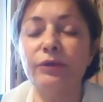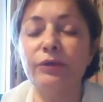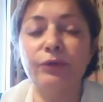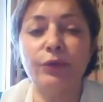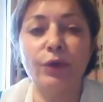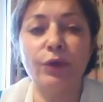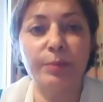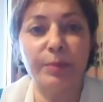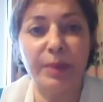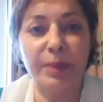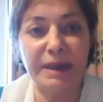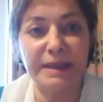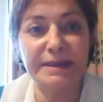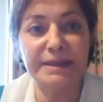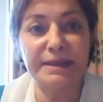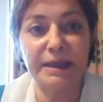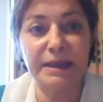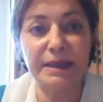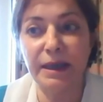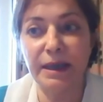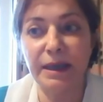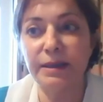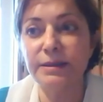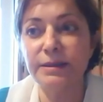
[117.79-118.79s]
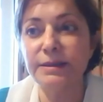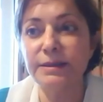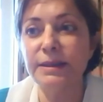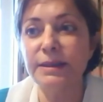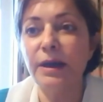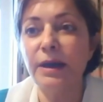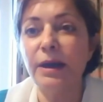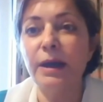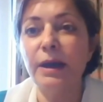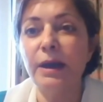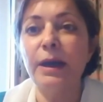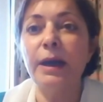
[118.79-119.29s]
for Palestinians
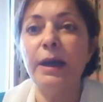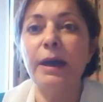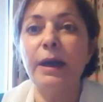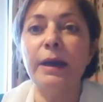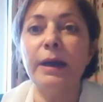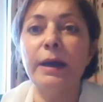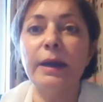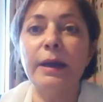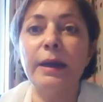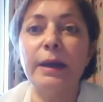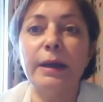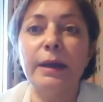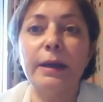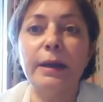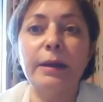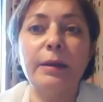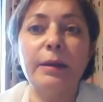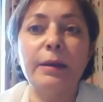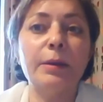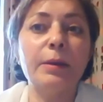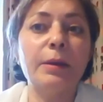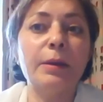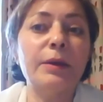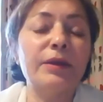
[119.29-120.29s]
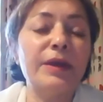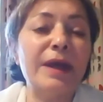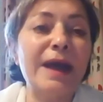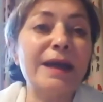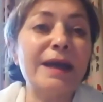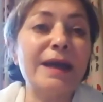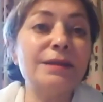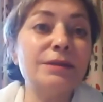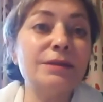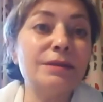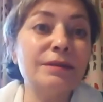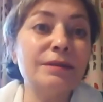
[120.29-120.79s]

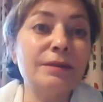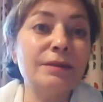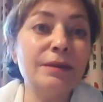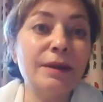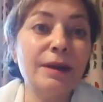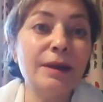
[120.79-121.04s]
that,